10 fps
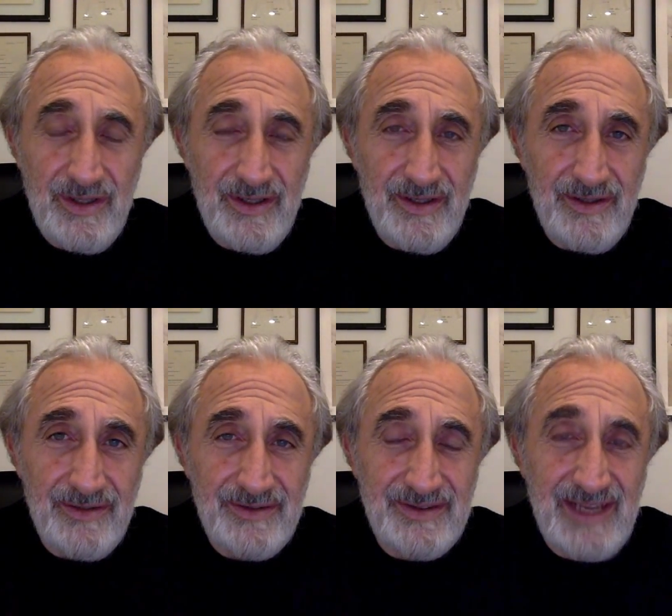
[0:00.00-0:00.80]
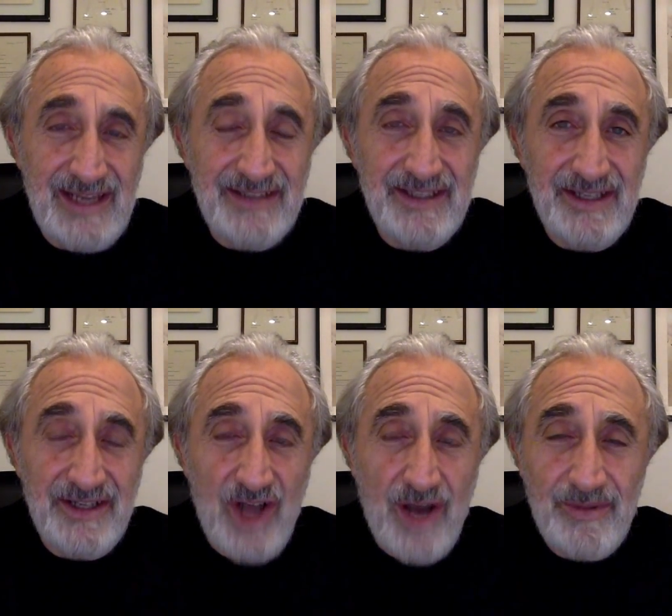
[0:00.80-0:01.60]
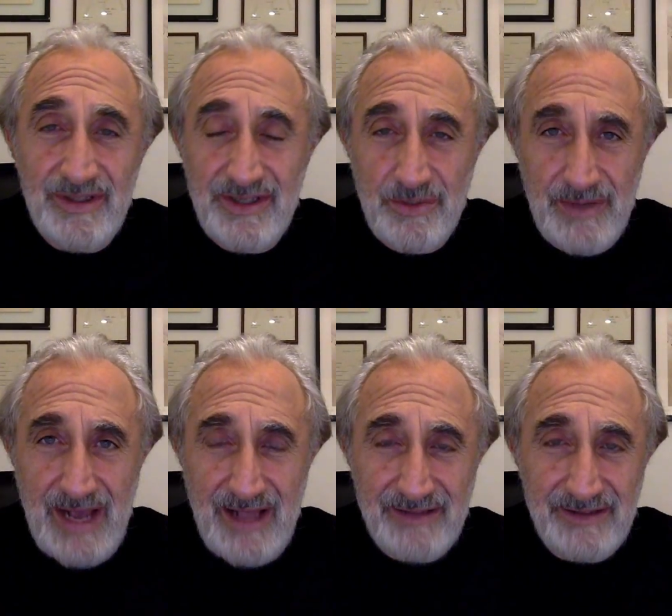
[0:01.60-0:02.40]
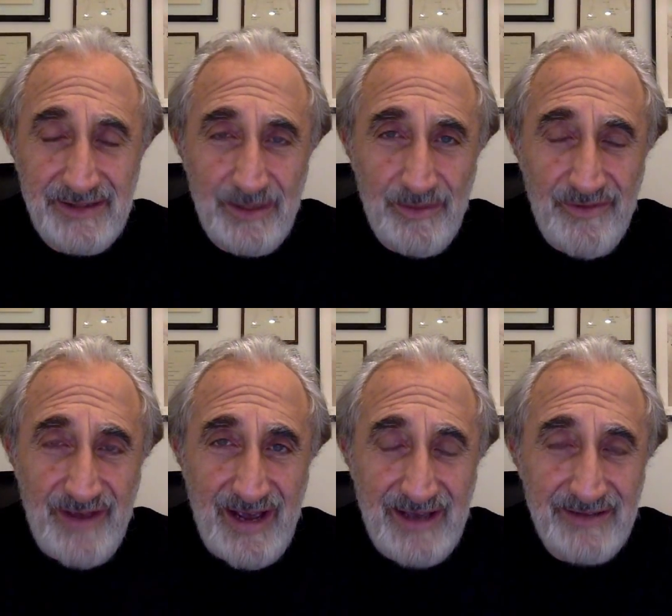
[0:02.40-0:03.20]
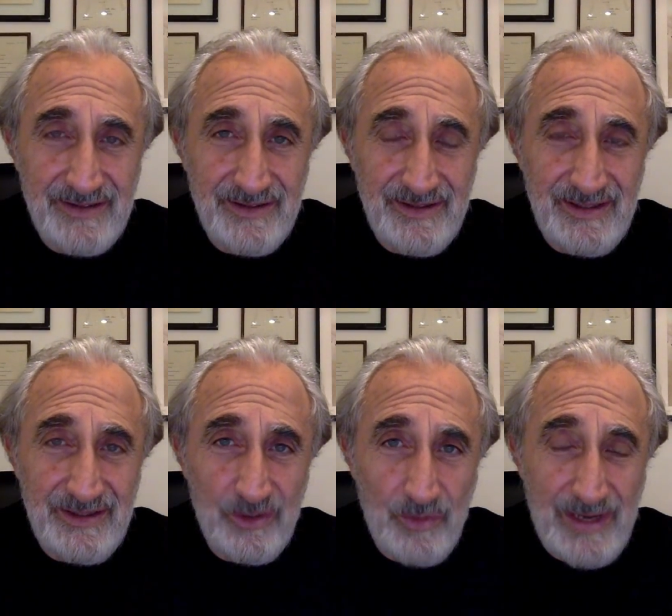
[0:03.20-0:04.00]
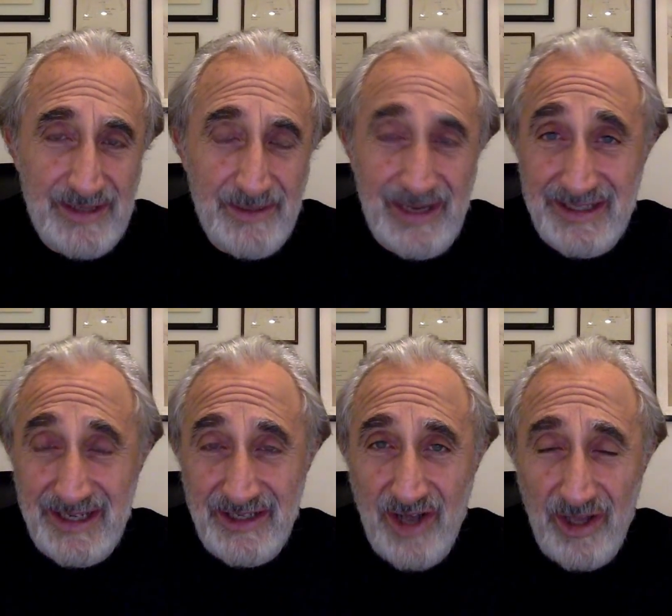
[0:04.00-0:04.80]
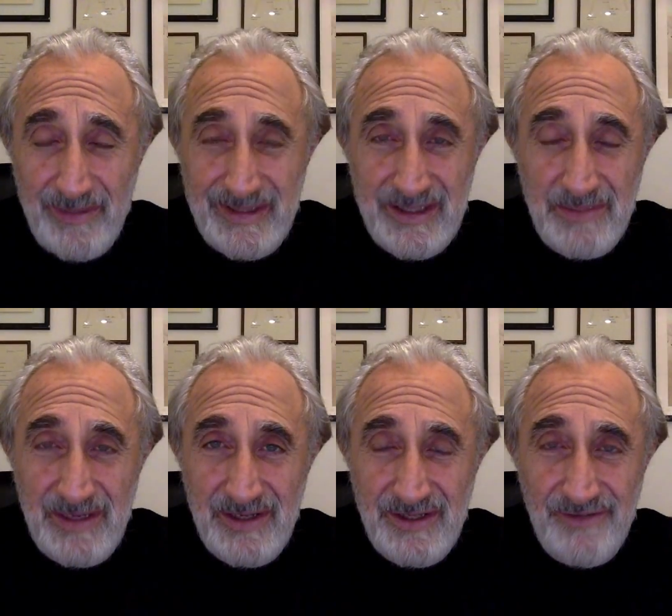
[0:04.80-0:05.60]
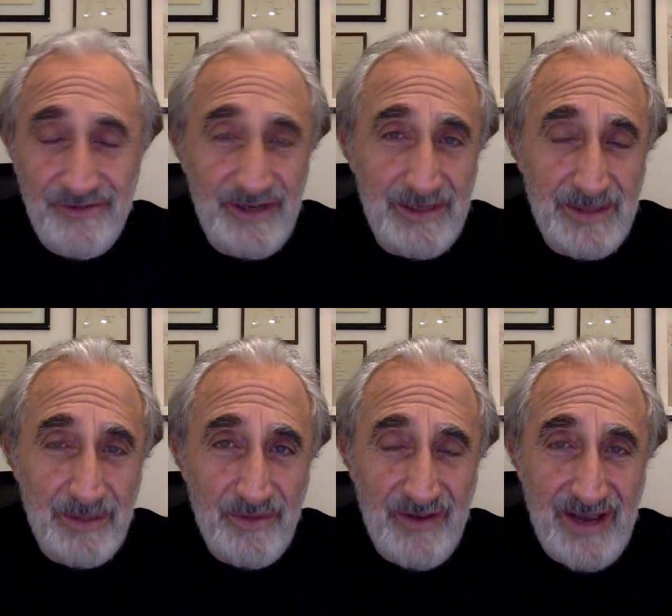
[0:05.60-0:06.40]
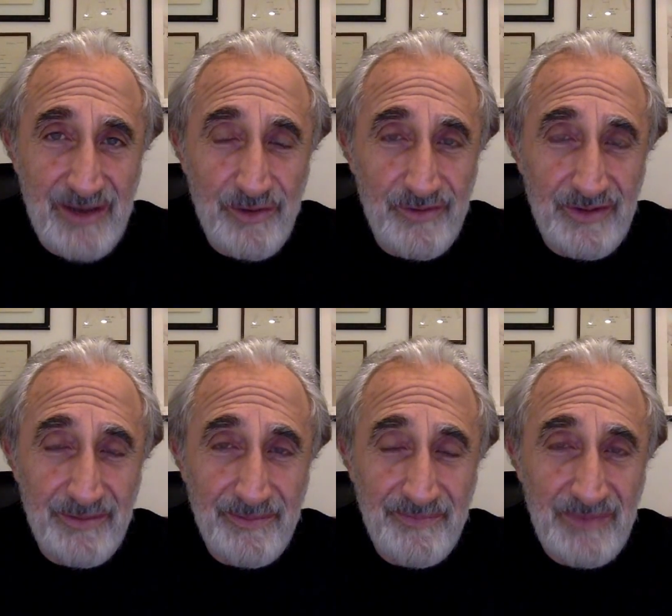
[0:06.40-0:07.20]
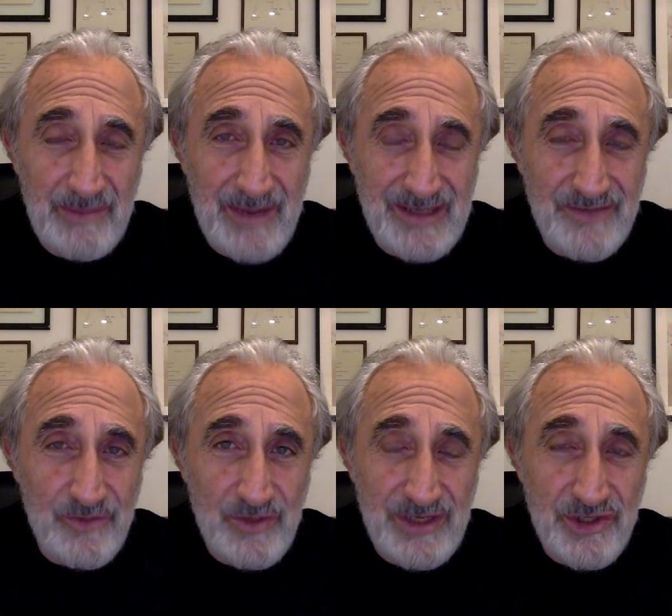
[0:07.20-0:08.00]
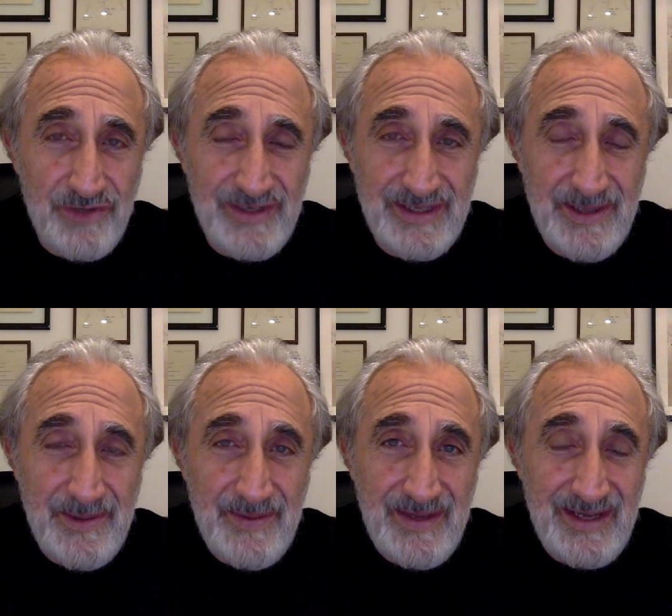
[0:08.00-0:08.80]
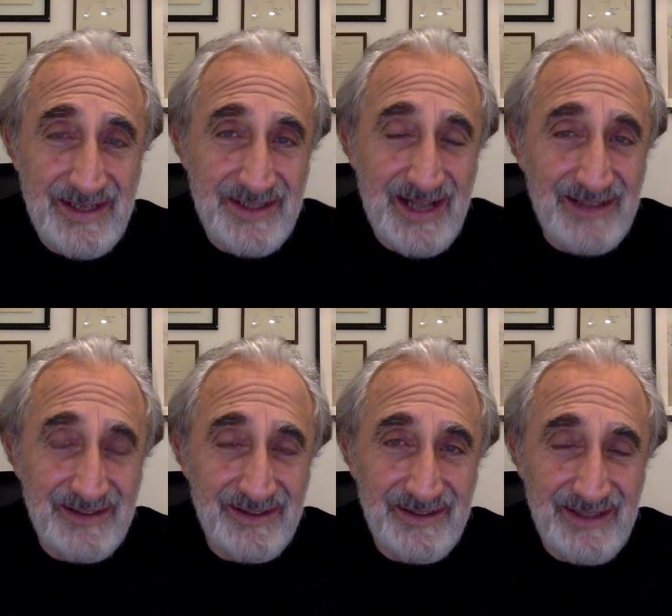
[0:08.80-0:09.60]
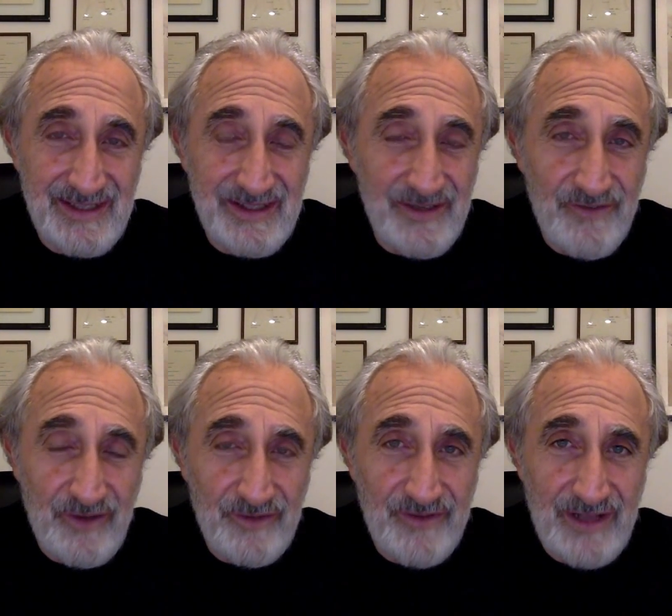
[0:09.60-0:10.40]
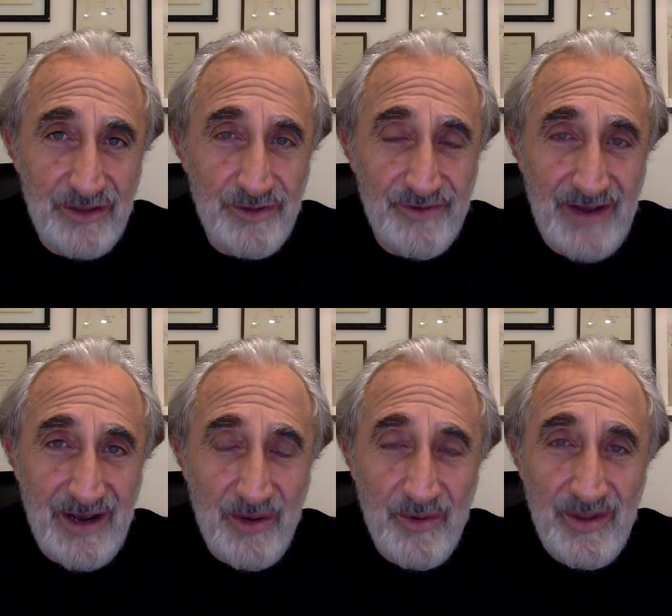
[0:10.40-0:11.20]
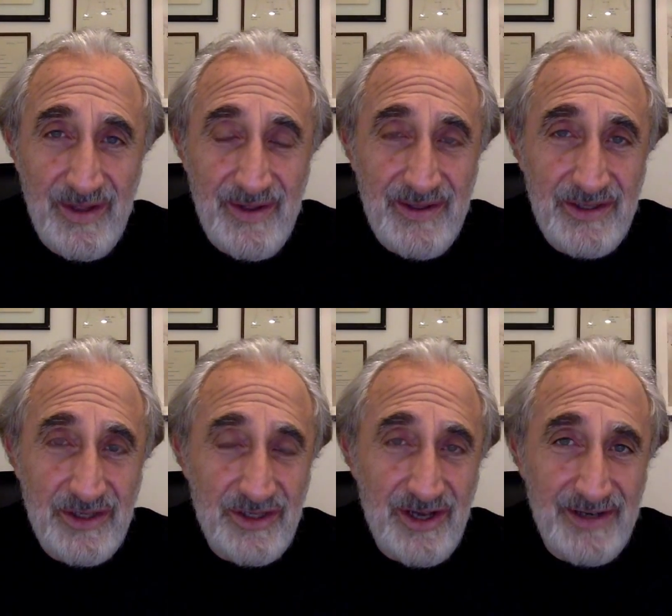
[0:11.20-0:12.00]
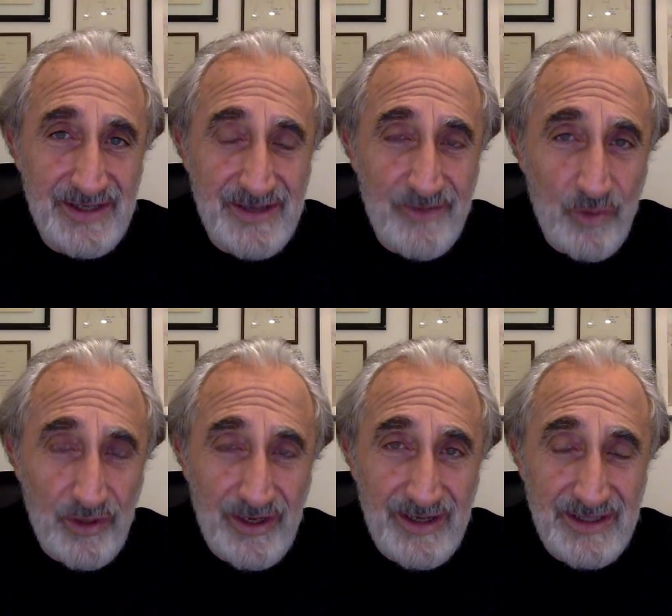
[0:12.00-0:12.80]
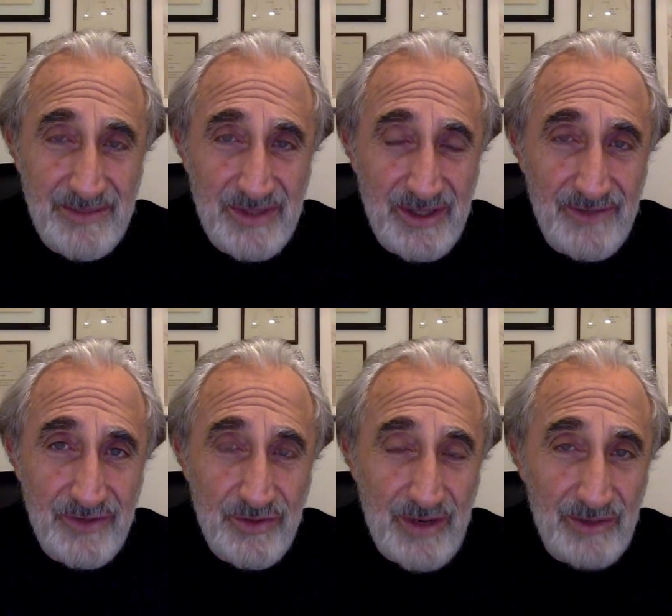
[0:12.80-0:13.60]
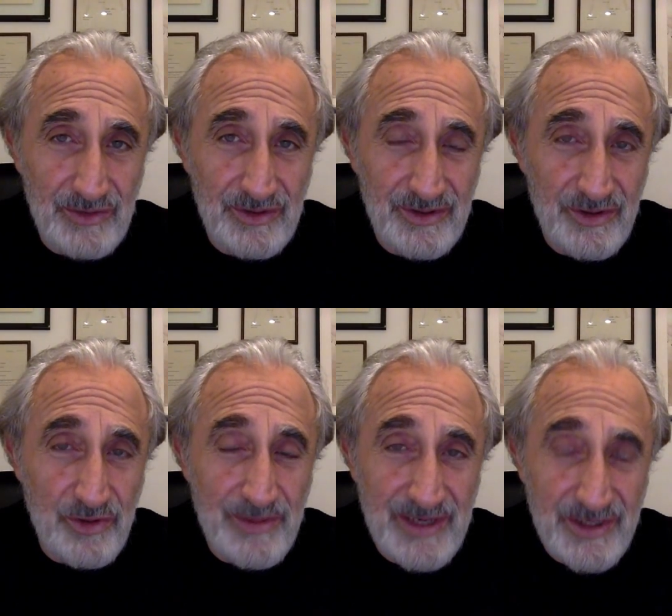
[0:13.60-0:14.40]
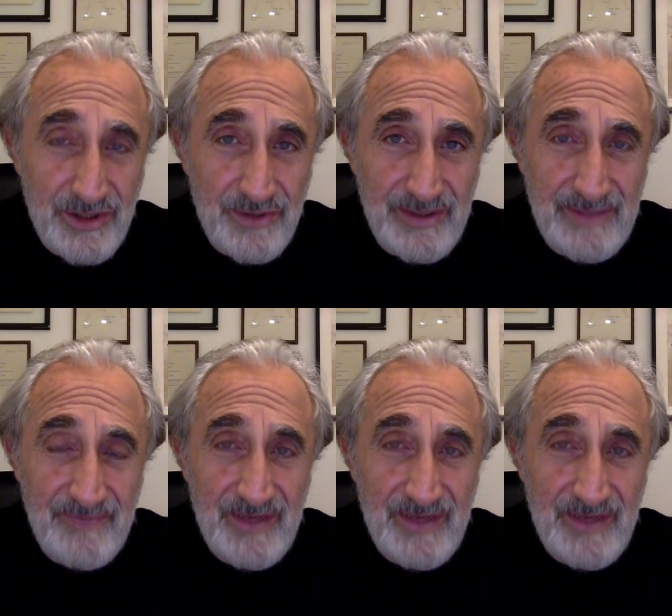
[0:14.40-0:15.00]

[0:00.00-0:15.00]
uh, take the anomalous reality that we've had in the West. I say anomalous because the freedoms that we've had over the past few centuries is not the default value of how societies have organized themselves throughout human history.